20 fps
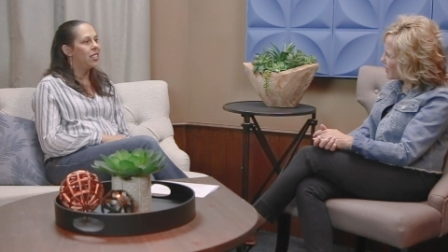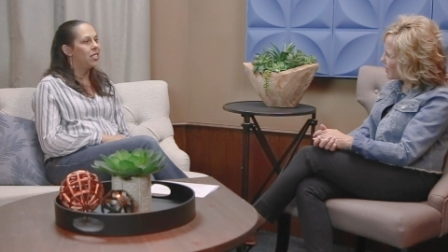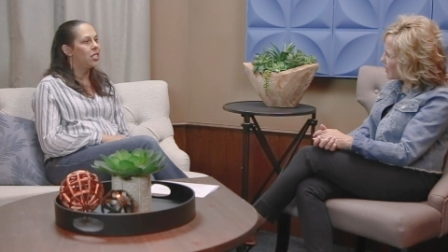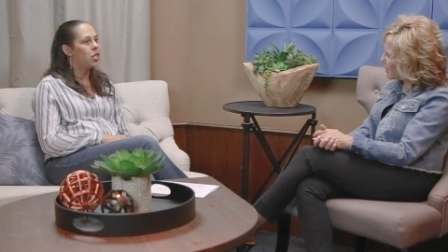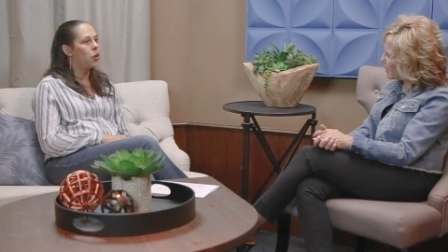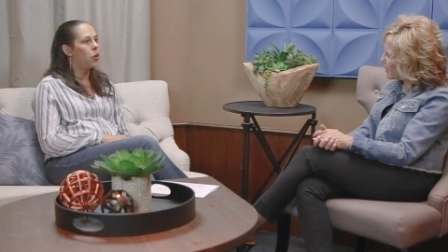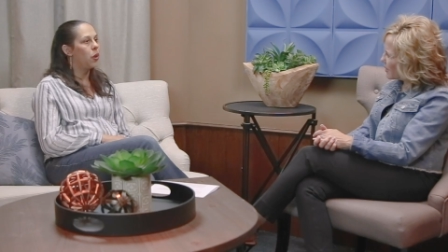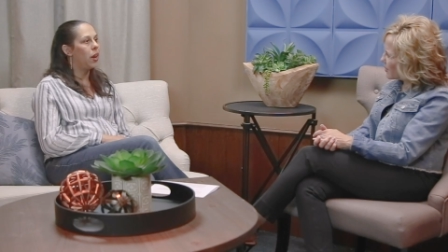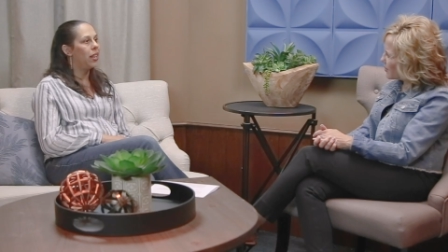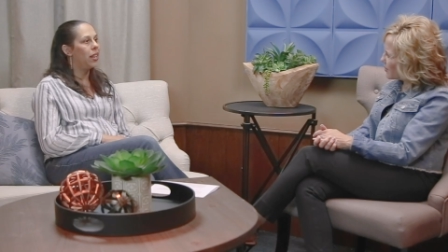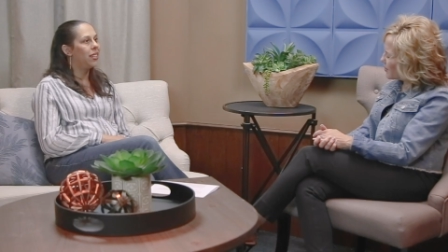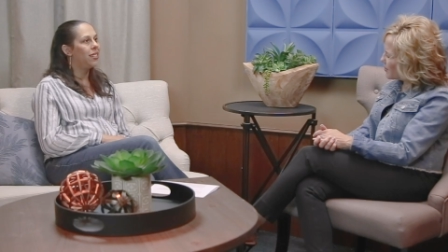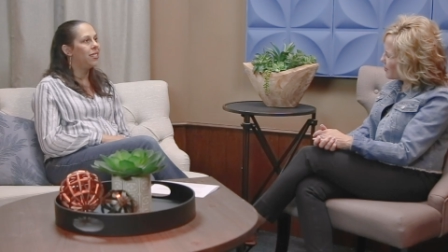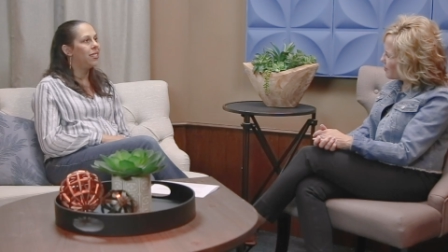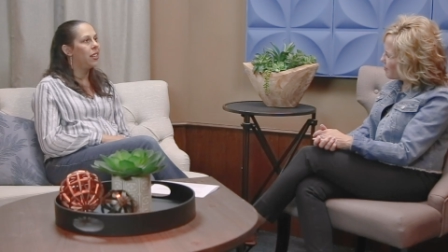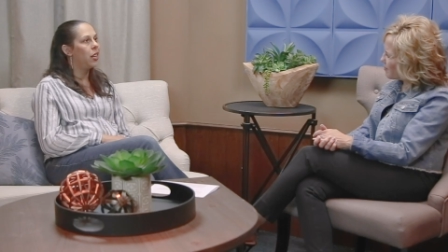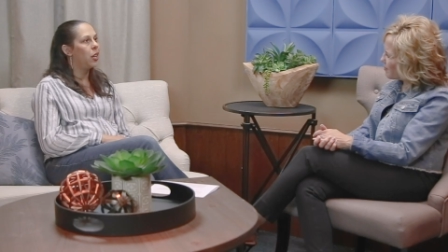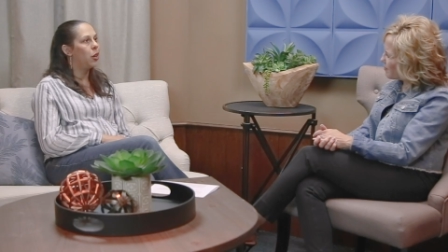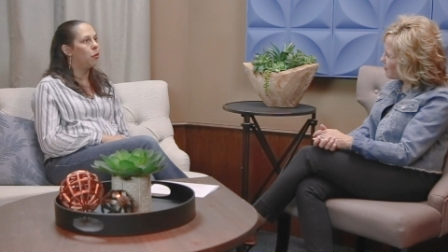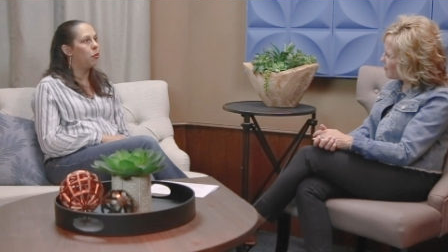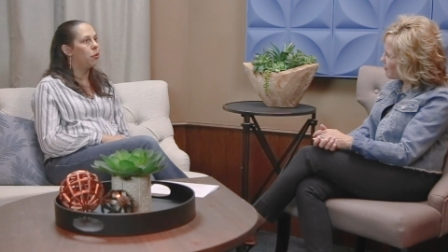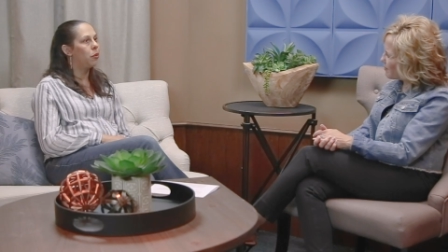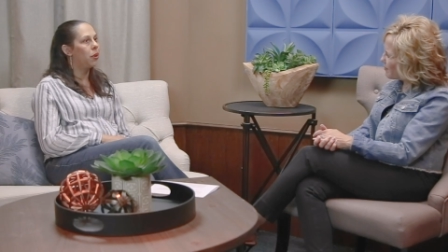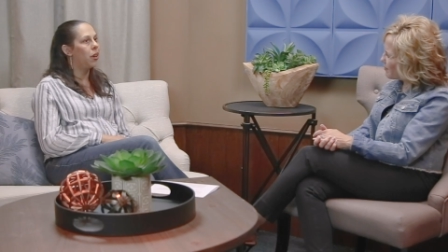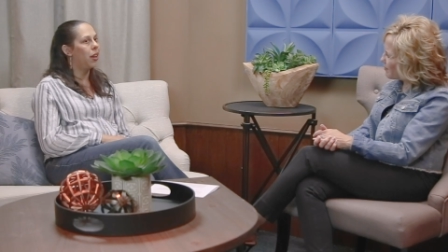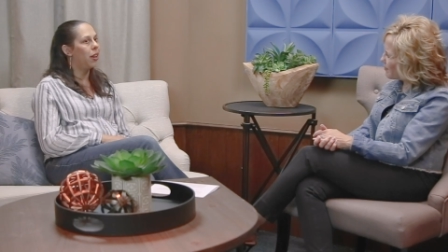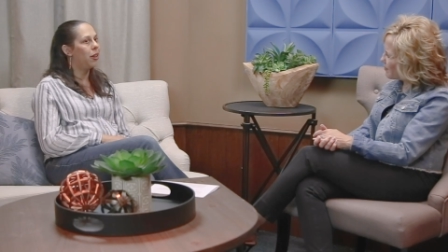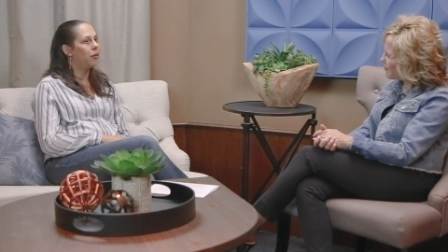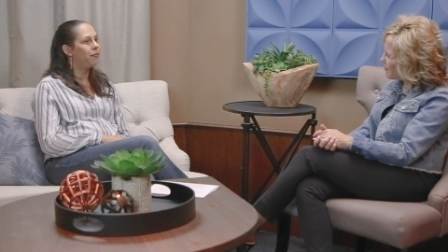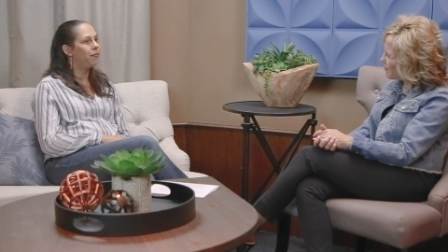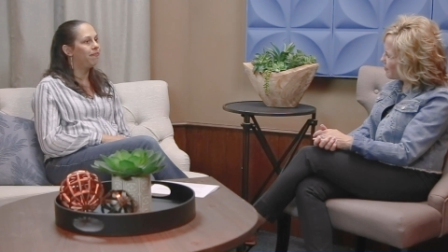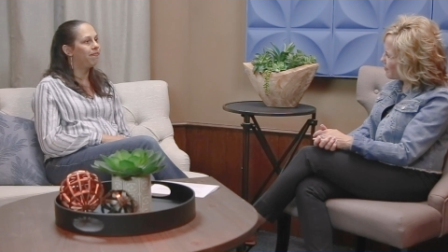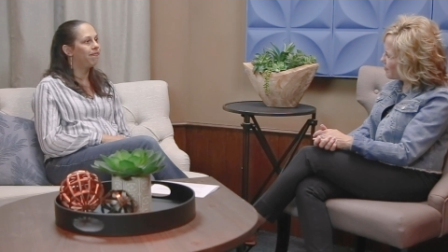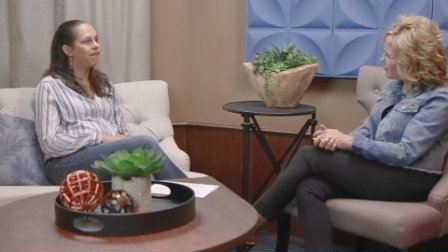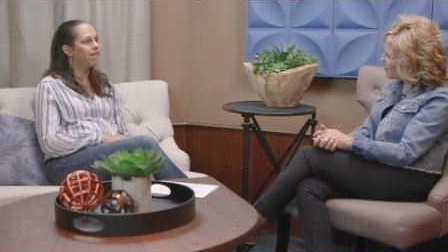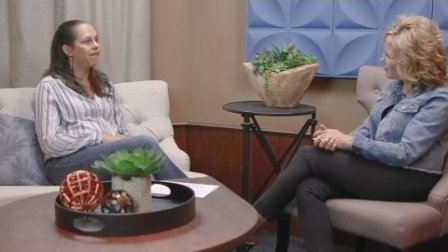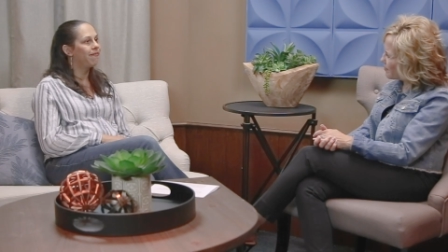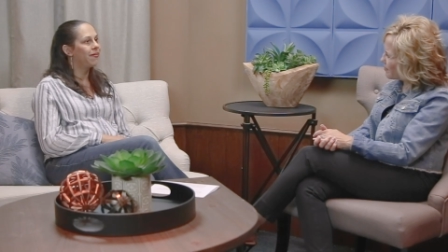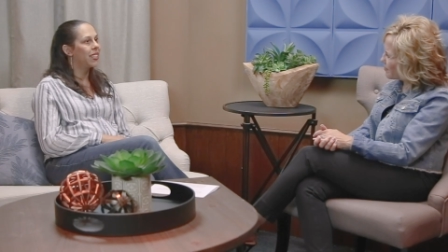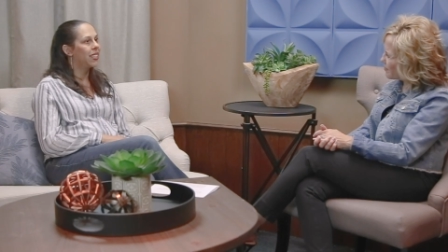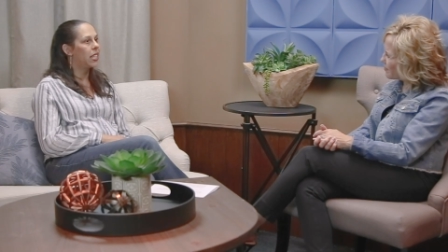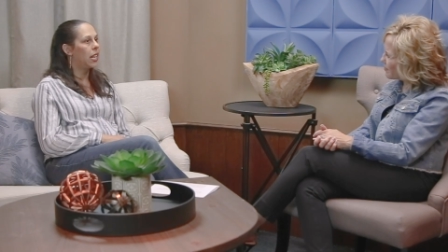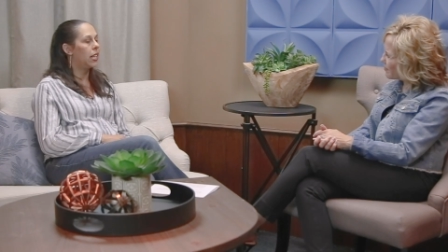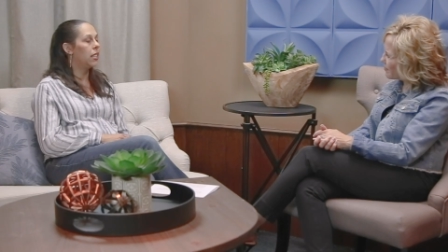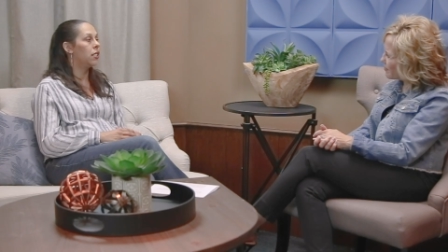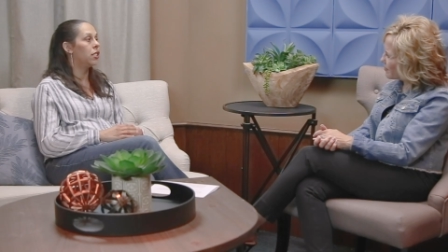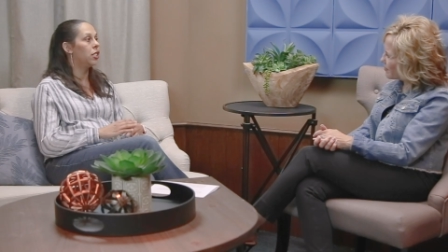So I ended up um, kind